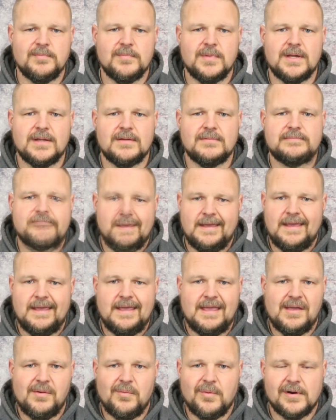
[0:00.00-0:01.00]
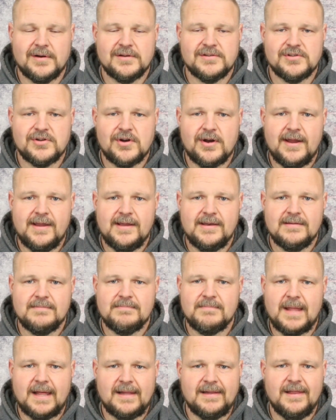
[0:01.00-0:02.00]
but it works great
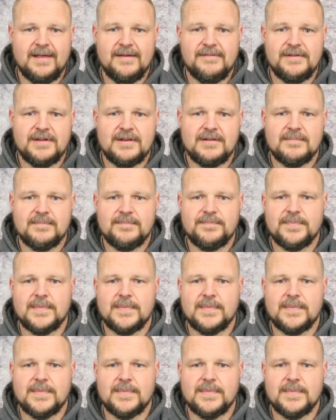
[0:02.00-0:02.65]
I love it